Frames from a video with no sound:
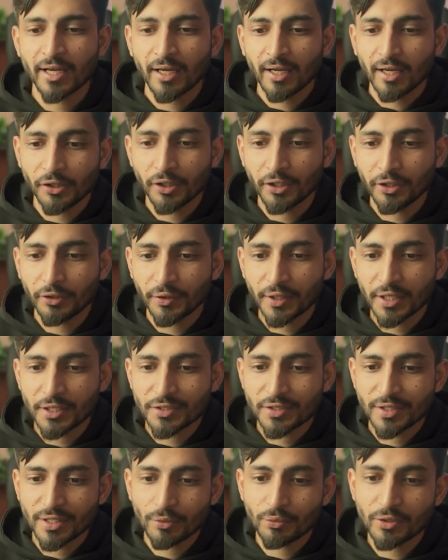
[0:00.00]
Here you can
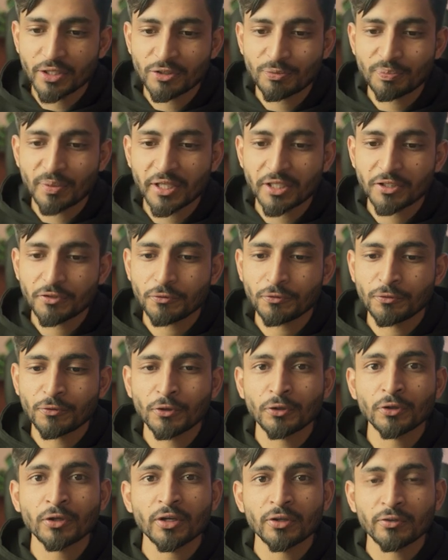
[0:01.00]
see we spent
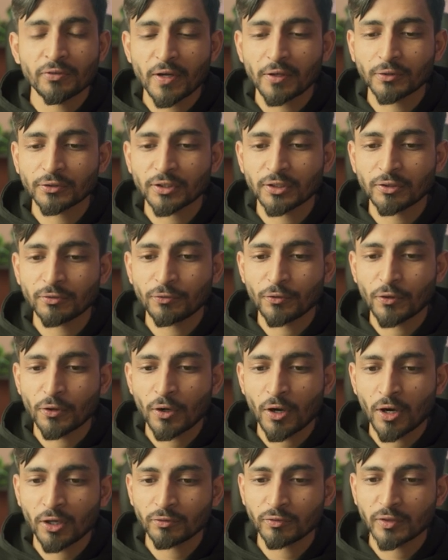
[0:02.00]

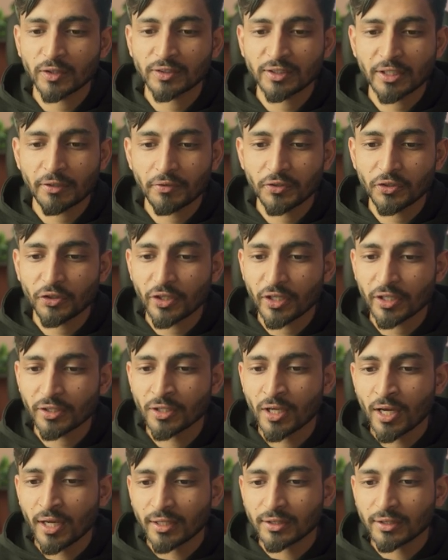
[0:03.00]
4,478,